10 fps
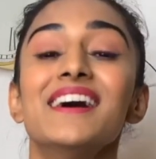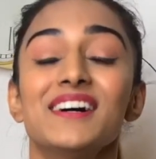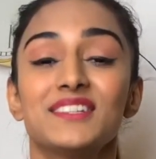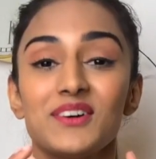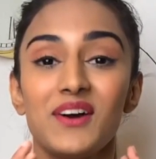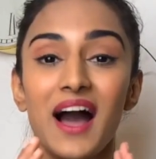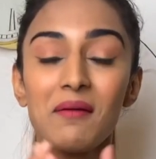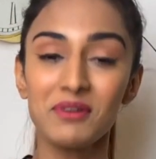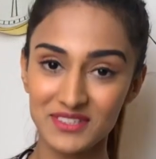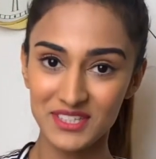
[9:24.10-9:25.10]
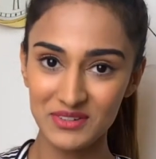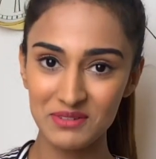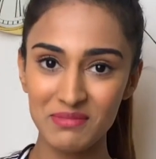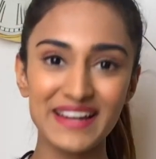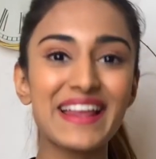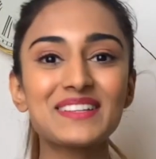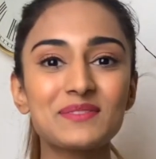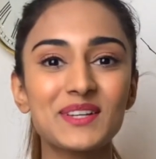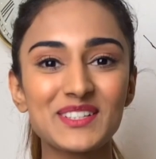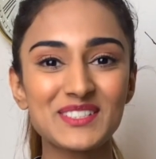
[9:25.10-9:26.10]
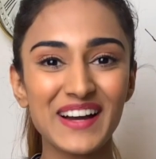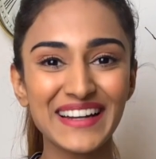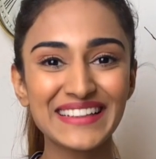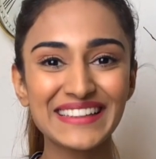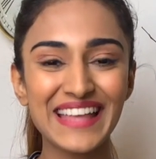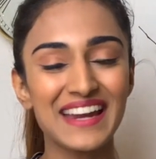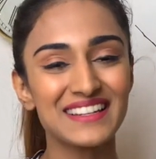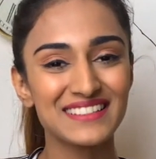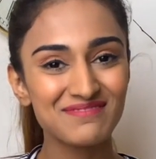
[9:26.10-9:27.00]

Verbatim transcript: So I'm gonna see you in my next video. So until then,